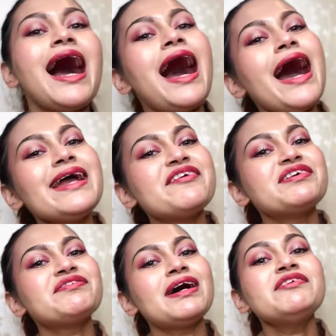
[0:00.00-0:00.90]
Hi
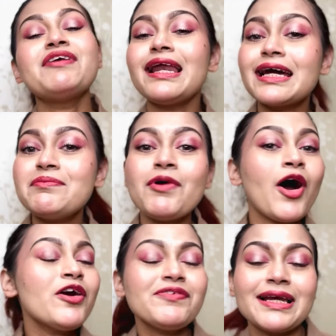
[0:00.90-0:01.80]
everyone, welcome
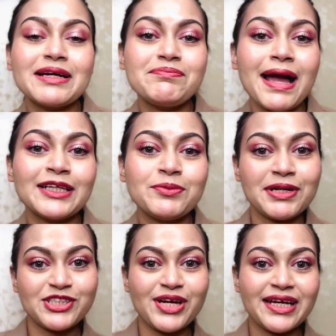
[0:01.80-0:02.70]
or welcome back to
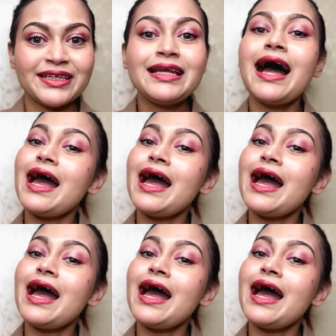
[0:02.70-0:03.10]
my channel.